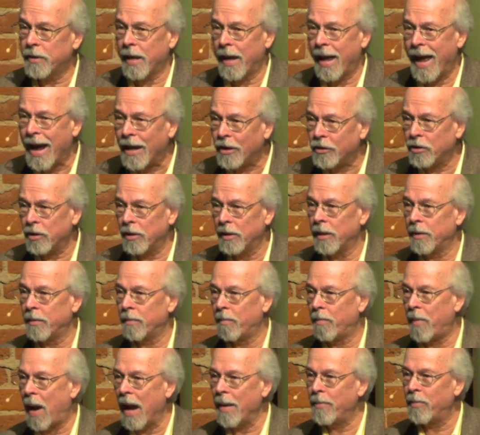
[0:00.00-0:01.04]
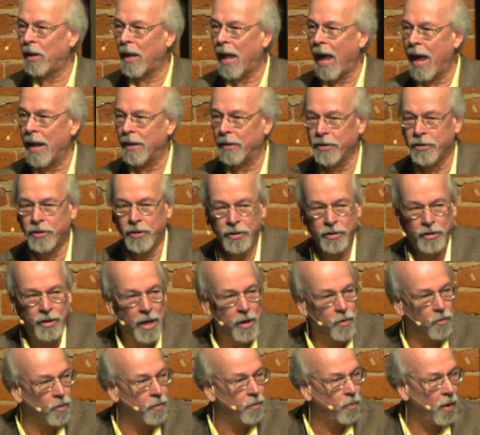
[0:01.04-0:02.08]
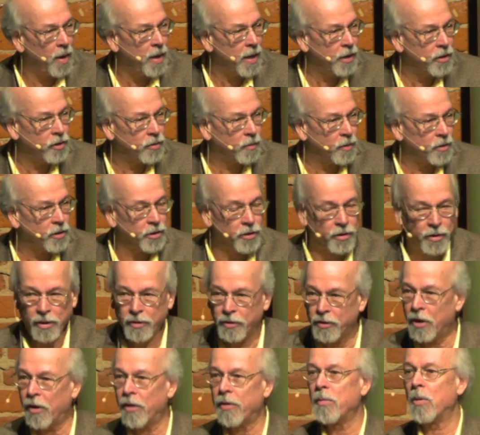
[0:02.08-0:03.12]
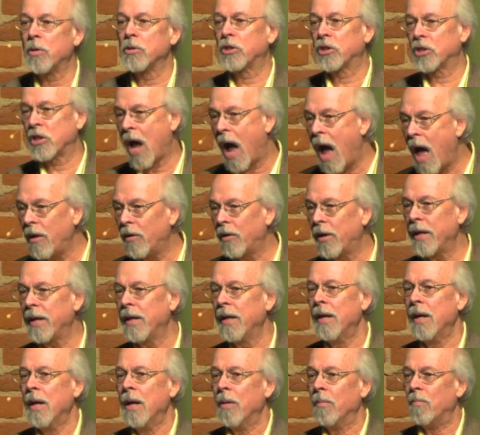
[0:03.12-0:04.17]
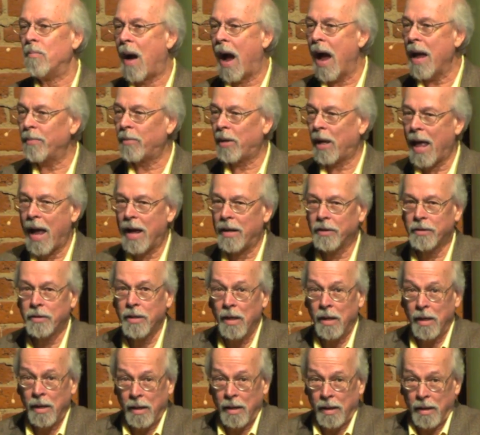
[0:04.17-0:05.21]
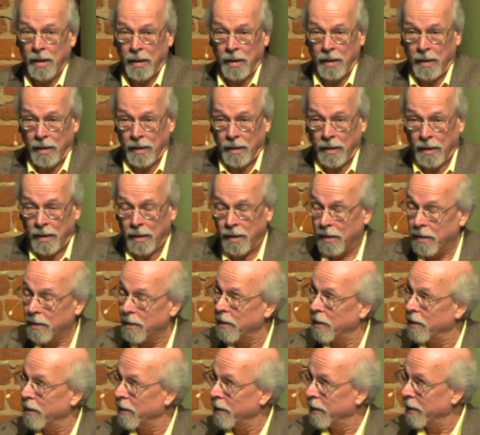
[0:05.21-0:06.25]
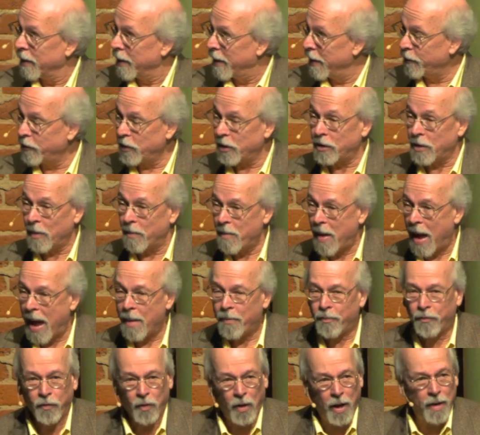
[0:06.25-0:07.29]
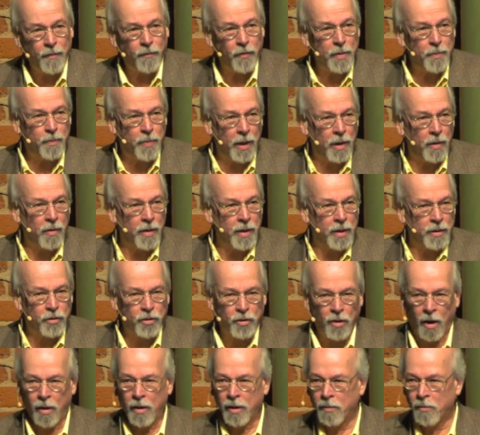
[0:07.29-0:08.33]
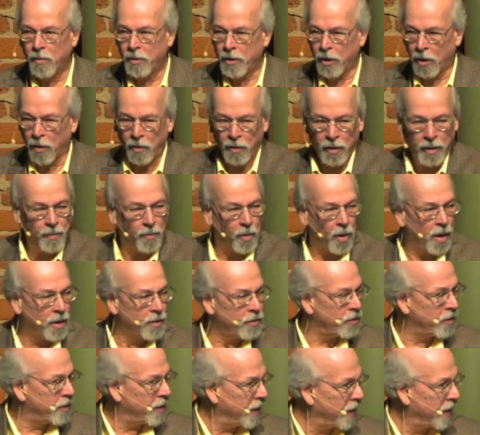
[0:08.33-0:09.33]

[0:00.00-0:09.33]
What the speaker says: excellent Bible atlas, The Sacred Bridge, which is considered the most scholarly Bible atlas, gives us a map for every period, starting with the early bronze and the